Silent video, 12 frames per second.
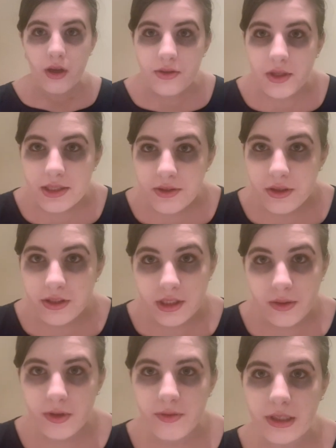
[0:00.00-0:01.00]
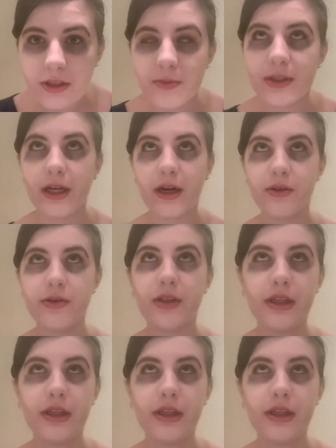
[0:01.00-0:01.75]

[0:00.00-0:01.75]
So as you can see, we've got some shadows.